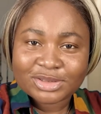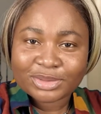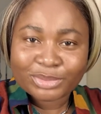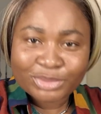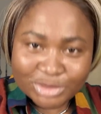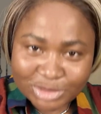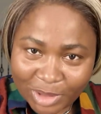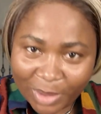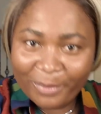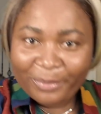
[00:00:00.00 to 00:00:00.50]

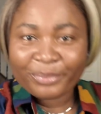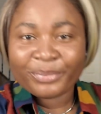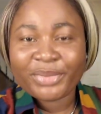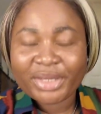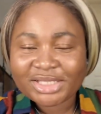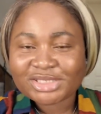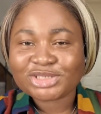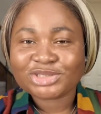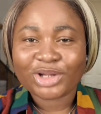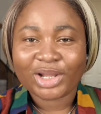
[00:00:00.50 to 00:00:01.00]

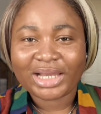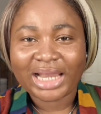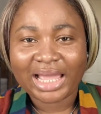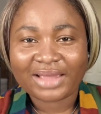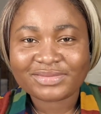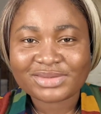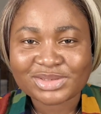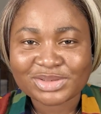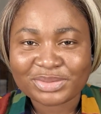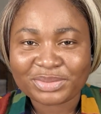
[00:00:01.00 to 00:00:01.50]
submit your
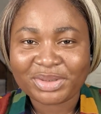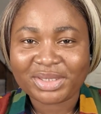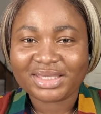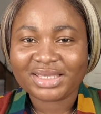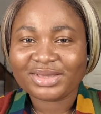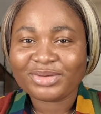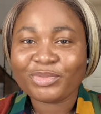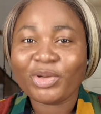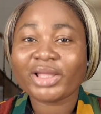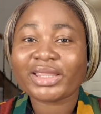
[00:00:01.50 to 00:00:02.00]
life to
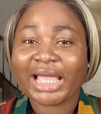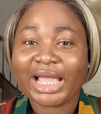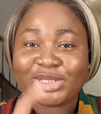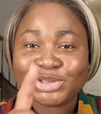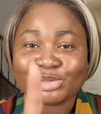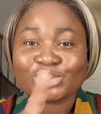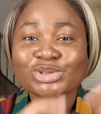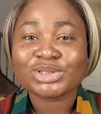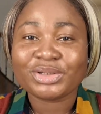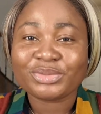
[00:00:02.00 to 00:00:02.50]
me. What are
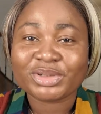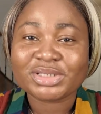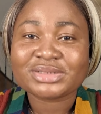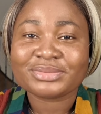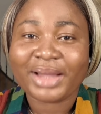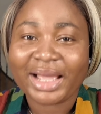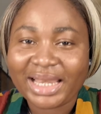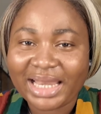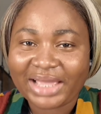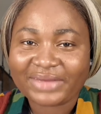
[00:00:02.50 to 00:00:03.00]
you doing with
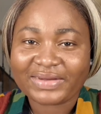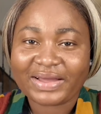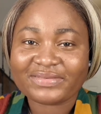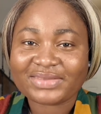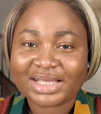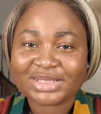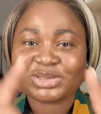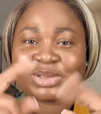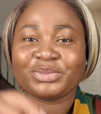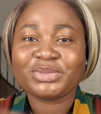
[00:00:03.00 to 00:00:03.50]
my life
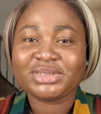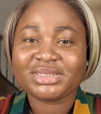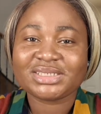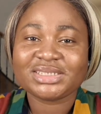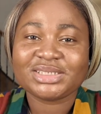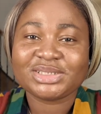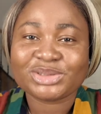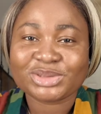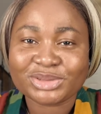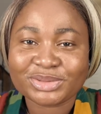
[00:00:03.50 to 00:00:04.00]
after submitting
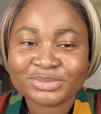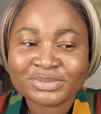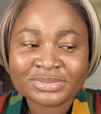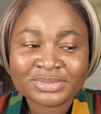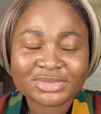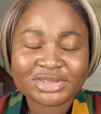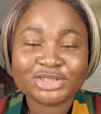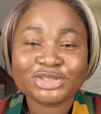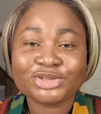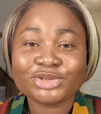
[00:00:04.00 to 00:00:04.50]
it to you?
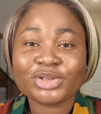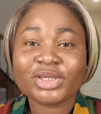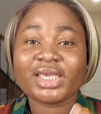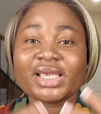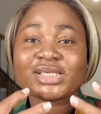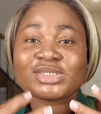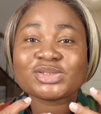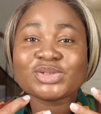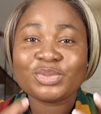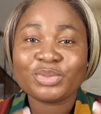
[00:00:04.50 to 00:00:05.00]
Did you
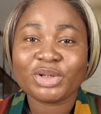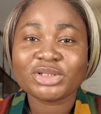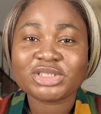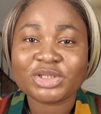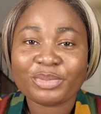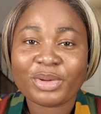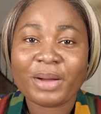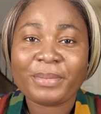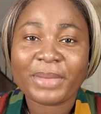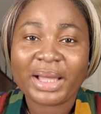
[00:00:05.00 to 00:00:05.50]
care so much
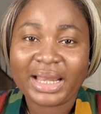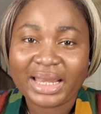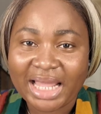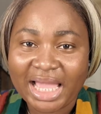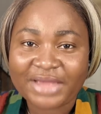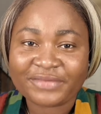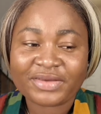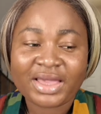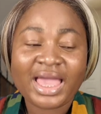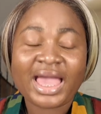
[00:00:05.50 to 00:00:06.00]
about my
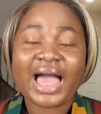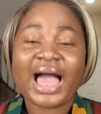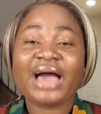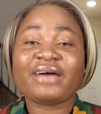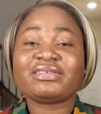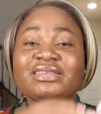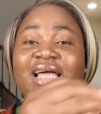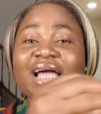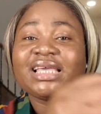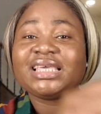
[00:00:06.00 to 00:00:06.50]
life
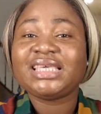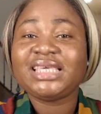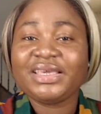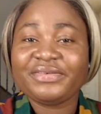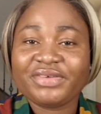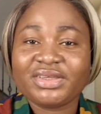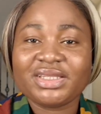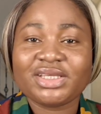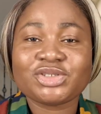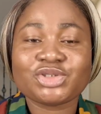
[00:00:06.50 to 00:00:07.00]
after
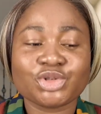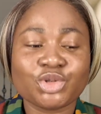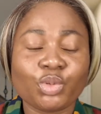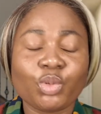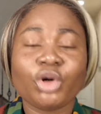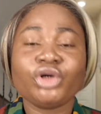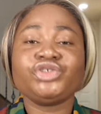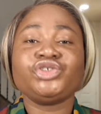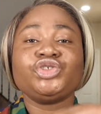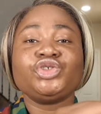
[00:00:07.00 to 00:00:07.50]
giving it to you?
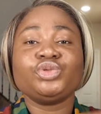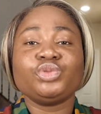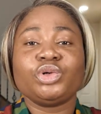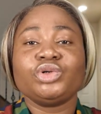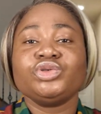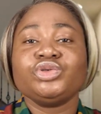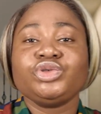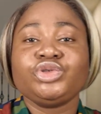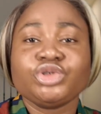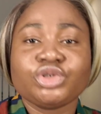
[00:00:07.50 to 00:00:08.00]
What did you want
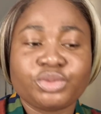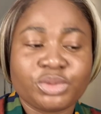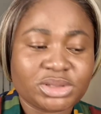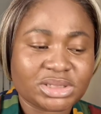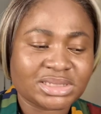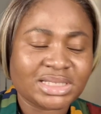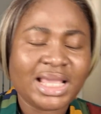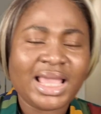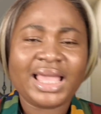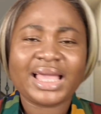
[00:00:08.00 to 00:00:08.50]
to do with it?